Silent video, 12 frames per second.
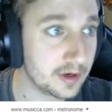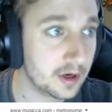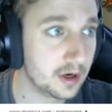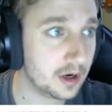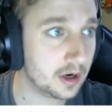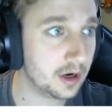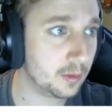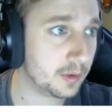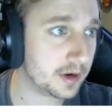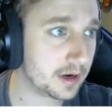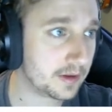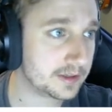what I
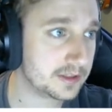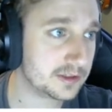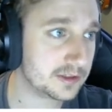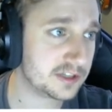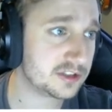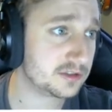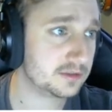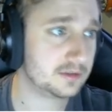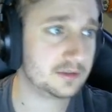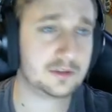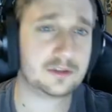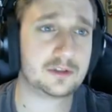like to do is I just
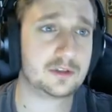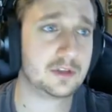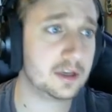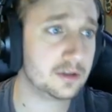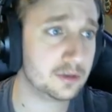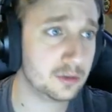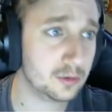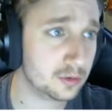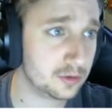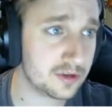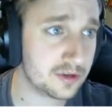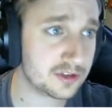in Google, in
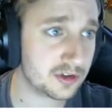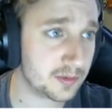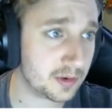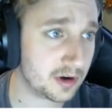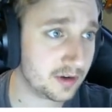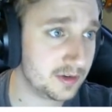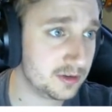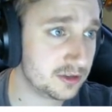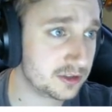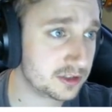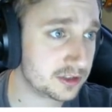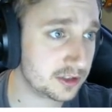the search bar, if you
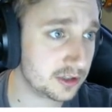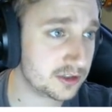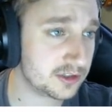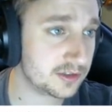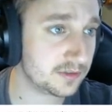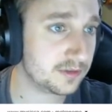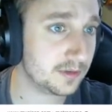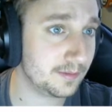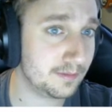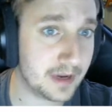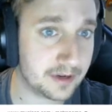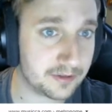just search for
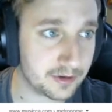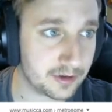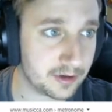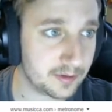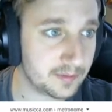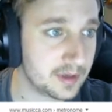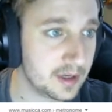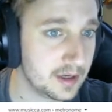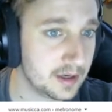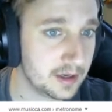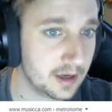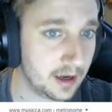metronome,
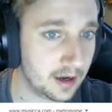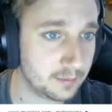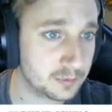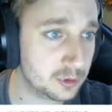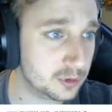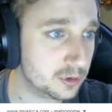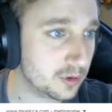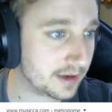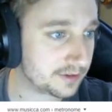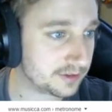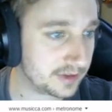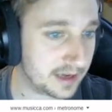Google
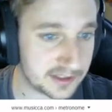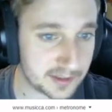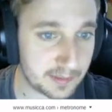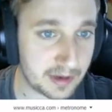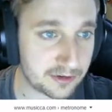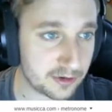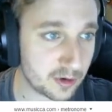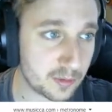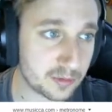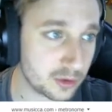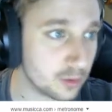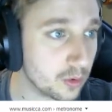actually has a metronome
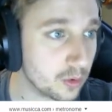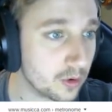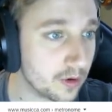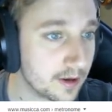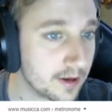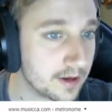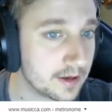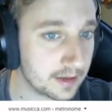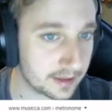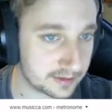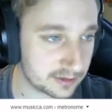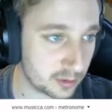tool. Like
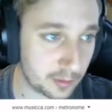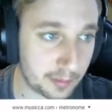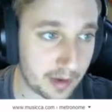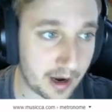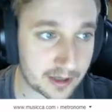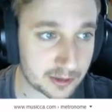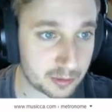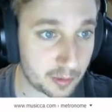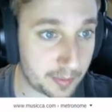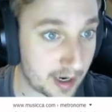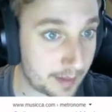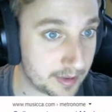this little box will
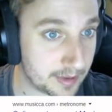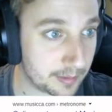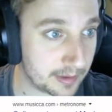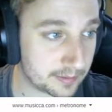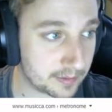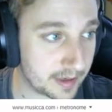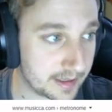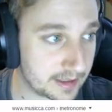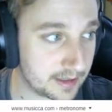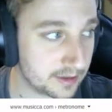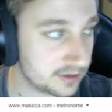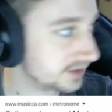pop up like right here,
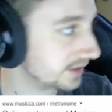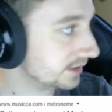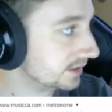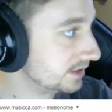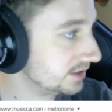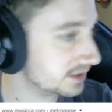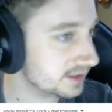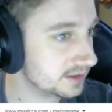just like this.